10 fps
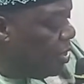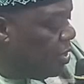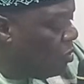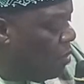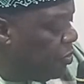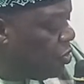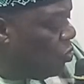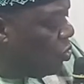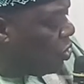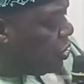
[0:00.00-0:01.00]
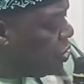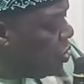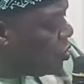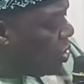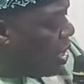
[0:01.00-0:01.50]
The Commission will
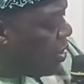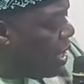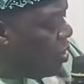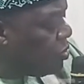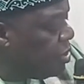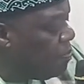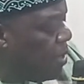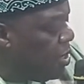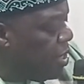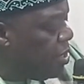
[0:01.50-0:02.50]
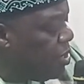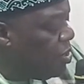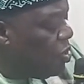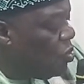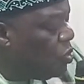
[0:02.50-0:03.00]
continue to carry out its mandate
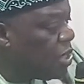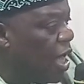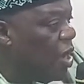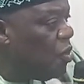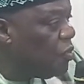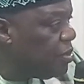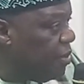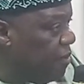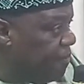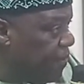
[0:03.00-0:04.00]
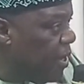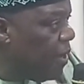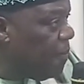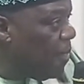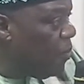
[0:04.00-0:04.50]
without fear
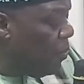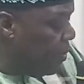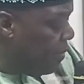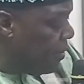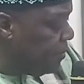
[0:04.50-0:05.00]
or paper.